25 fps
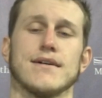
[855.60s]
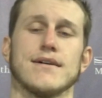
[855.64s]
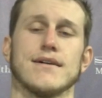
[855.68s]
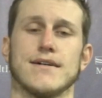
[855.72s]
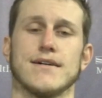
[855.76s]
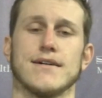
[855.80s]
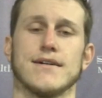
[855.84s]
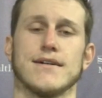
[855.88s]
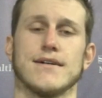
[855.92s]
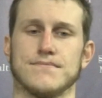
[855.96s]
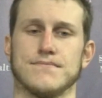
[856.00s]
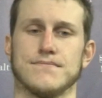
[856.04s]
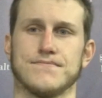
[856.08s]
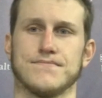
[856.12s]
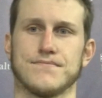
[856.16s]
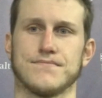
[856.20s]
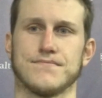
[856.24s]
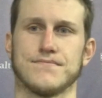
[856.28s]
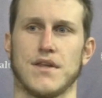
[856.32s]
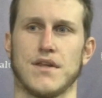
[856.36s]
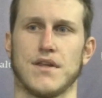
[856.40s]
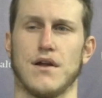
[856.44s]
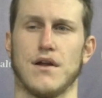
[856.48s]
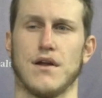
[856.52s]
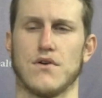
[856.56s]

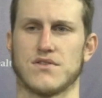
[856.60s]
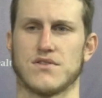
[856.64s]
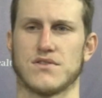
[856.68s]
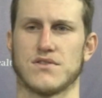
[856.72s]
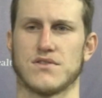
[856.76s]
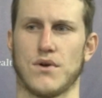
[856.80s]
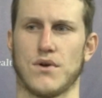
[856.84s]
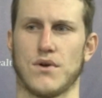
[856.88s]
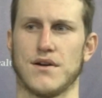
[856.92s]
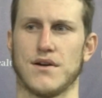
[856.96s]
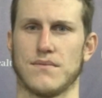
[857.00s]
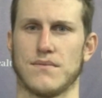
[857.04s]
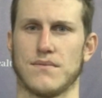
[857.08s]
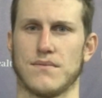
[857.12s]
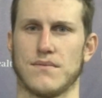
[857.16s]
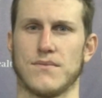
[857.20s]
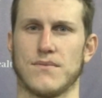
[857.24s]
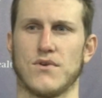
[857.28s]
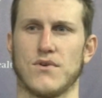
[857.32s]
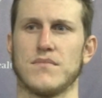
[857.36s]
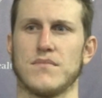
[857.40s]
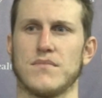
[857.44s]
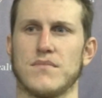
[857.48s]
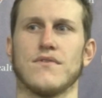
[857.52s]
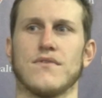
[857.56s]
You know, it's weird.
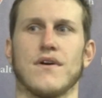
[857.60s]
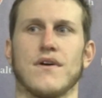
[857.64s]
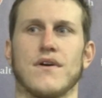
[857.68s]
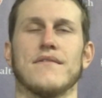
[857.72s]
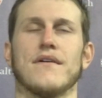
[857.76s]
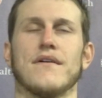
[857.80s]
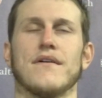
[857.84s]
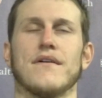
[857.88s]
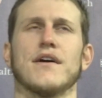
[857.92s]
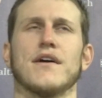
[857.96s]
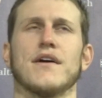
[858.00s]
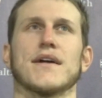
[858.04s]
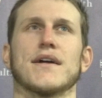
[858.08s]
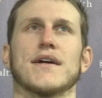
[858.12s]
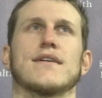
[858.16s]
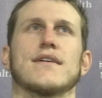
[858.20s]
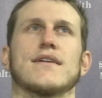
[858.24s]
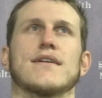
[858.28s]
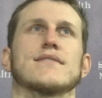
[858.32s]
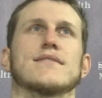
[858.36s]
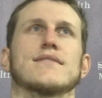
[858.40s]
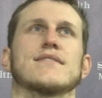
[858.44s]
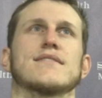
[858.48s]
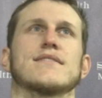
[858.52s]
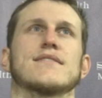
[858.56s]
We've been very, very
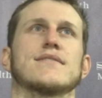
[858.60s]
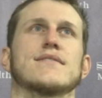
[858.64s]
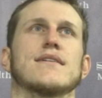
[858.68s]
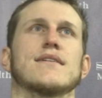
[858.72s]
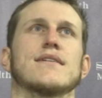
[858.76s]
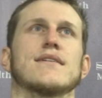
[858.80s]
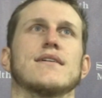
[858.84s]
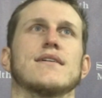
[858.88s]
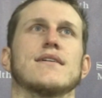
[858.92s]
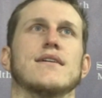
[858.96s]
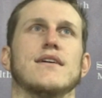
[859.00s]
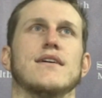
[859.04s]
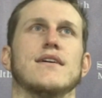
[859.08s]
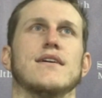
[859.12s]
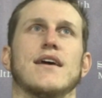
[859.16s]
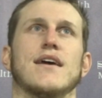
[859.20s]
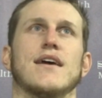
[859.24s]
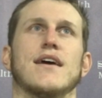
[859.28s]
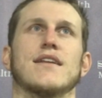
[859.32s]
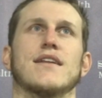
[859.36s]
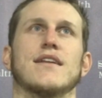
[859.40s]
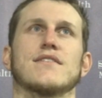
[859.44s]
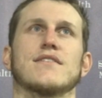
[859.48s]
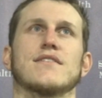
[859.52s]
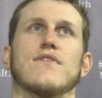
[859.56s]
inconsistent,
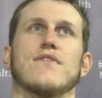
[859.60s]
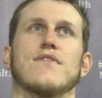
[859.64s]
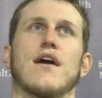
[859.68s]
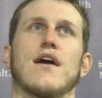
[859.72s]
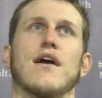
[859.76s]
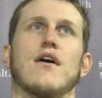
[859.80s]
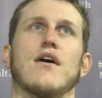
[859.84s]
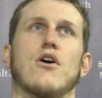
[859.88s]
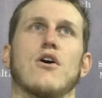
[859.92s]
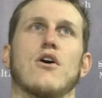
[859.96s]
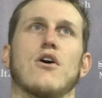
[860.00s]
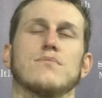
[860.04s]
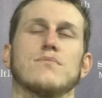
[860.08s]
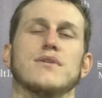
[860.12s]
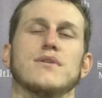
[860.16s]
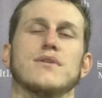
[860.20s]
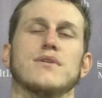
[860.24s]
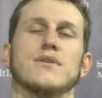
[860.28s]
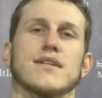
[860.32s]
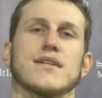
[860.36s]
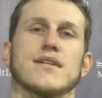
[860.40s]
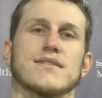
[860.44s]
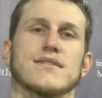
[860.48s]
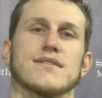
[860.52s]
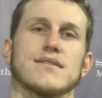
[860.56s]
and it's very hard to
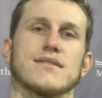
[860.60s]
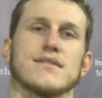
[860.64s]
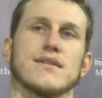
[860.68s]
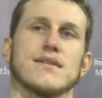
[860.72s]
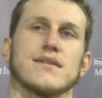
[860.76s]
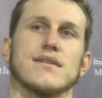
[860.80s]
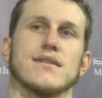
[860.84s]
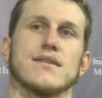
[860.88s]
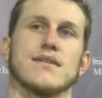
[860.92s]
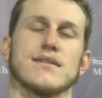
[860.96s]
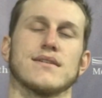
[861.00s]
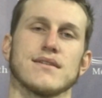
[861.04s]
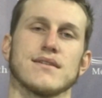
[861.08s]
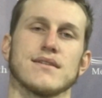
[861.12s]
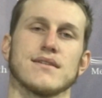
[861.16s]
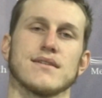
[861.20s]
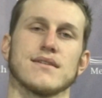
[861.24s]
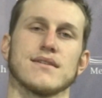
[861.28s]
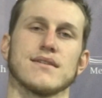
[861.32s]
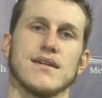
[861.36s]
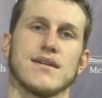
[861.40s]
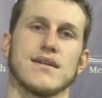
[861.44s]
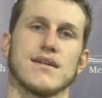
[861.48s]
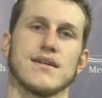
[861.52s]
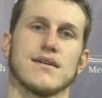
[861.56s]
be consistent in this
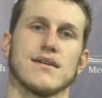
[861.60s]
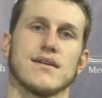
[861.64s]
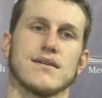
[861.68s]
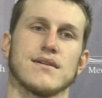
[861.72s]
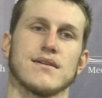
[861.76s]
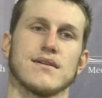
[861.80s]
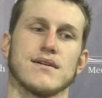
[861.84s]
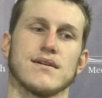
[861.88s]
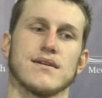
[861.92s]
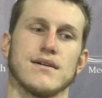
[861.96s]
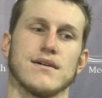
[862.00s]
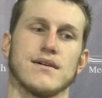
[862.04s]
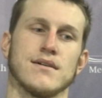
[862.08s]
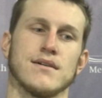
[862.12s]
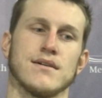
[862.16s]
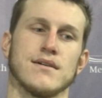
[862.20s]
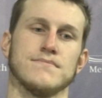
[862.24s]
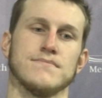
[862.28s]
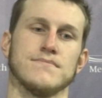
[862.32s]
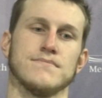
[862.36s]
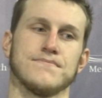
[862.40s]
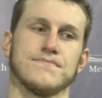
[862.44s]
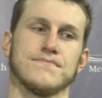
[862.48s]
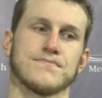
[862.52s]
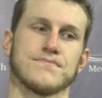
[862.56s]
league.
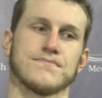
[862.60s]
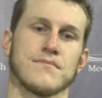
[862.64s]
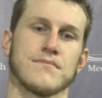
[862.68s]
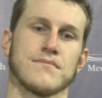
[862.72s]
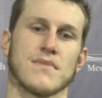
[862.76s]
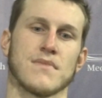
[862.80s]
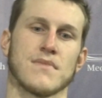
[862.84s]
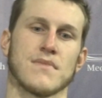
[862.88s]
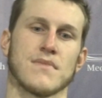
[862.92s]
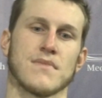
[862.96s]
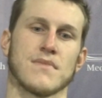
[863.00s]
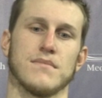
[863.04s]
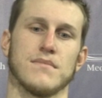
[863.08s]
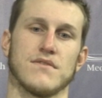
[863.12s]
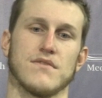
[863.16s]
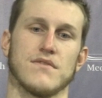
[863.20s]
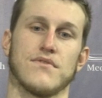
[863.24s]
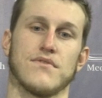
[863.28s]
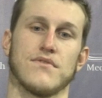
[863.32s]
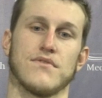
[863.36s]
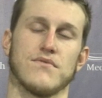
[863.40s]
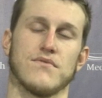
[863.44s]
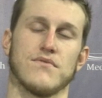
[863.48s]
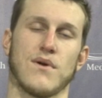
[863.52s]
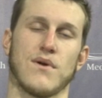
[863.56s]
But
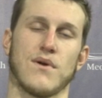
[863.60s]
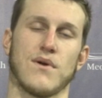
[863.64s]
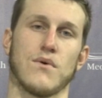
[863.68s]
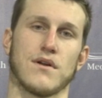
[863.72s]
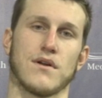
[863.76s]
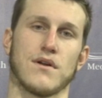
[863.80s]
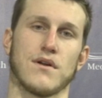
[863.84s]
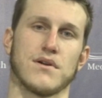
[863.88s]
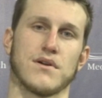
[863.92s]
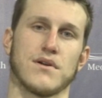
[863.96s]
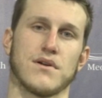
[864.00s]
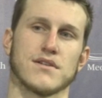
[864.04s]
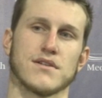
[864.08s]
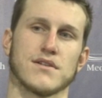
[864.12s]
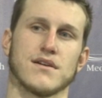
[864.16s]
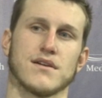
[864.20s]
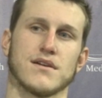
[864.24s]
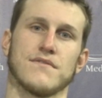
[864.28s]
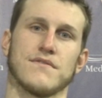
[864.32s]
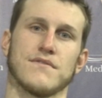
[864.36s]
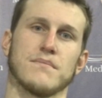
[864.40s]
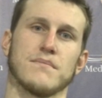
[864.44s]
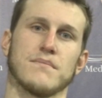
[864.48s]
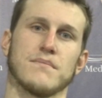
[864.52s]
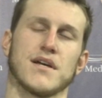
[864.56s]
if we want to put
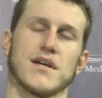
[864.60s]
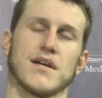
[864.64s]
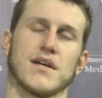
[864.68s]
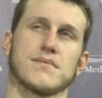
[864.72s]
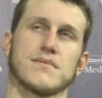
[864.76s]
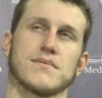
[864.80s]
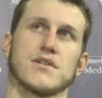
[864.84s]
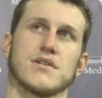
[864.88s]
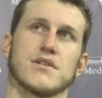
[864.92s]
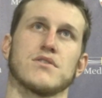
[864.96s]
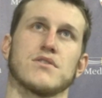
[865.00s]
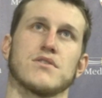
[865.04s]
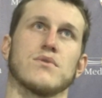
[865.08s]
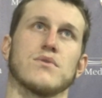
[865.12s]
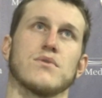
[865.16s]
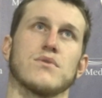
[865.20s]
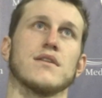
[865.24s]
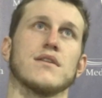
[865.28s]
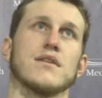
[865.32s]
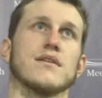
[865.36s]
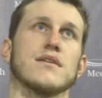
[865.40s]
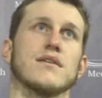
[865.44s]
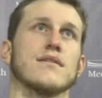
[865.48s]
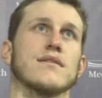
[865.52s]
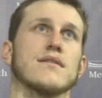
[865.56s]
ourselves in the best position to
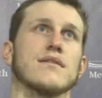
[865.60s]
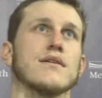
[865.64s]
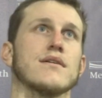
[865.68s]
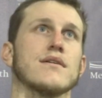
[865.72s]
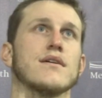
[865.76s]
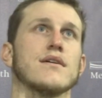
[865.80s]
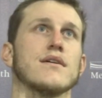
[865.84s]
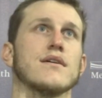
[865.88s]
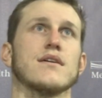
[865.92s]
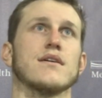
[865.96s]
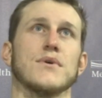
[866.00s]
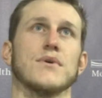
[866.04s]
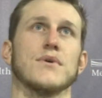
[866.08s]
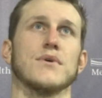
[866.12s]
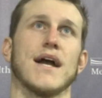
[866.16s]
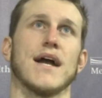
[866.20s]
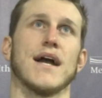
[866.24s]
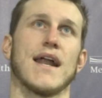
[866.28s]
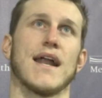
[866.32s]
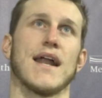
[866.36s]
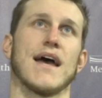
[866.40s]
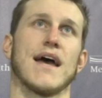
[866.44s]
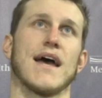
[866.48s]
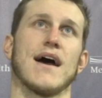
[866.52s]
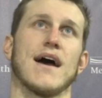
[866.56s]
win, then we
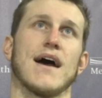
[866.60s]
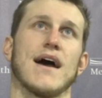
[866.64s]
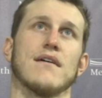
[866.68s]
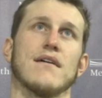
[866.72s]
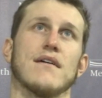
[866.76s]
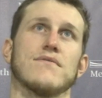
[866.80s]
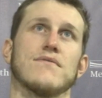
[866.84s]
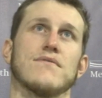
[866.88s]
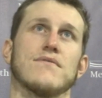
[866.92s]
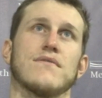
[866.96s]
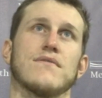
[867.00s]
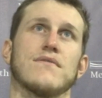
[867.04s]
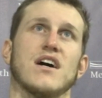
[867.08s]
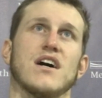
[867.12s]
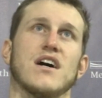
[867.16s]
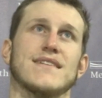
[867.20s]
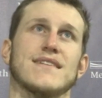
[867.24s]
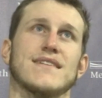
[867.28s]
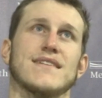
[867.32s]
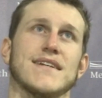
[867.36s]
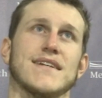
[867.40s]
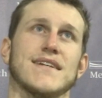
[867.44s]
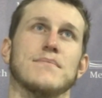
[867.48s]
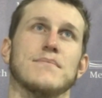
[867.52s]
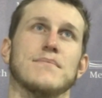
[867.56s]
got to have a
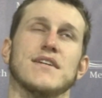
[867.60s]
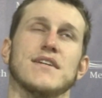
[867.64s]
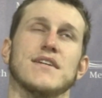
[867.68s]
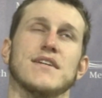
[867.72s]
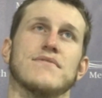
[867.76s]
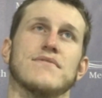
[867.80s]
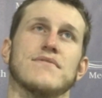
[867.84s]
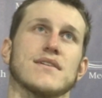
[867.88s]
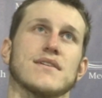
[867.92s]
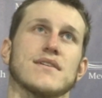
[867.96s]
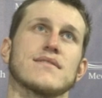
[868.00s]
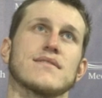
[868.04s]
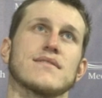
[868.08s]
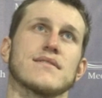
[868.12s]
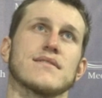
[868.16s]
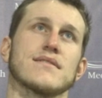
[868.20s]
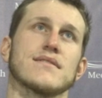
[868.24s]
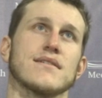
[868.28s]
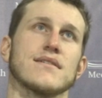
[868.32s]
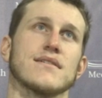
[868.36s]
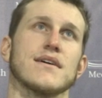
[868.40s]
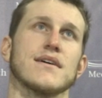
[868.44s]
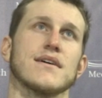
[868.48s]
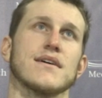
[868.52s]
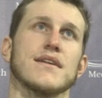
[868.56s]
team defense
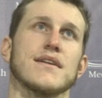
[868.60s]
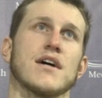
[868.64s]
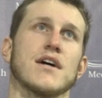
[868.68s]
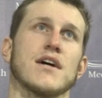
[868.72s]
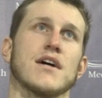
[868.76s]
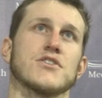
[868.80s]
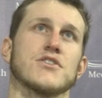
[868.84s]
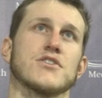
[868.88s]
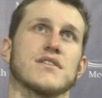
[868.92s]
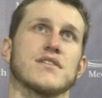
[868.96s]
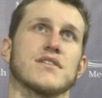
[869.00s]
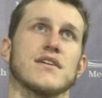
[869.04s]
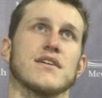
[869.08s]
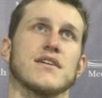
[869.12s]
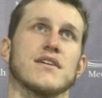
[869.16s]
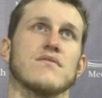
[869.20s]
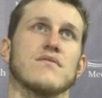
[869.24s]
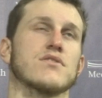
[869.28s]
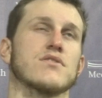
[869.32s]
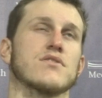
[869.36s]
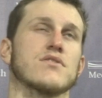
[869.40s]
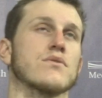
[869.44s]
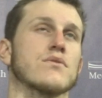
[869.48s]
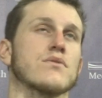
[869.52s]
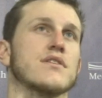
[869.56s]
and not just the
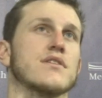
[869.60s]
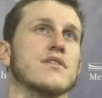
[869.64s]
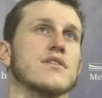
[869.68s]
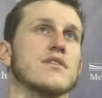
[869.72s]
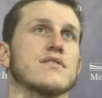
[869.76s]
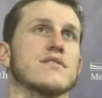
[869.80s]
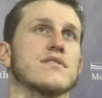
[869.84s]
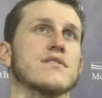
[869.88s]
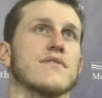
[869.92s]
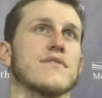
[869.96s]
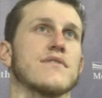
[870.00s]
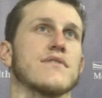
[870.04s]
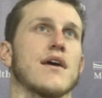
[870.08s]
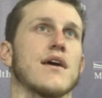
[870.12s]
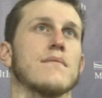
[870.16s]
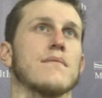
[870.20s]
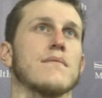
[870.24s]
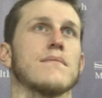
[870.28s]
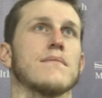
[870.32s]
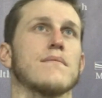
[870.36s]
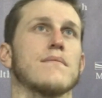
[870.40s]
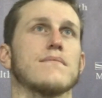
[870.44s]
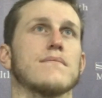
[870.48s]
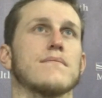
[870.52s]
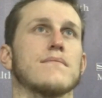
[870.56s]
individual defensive game.
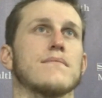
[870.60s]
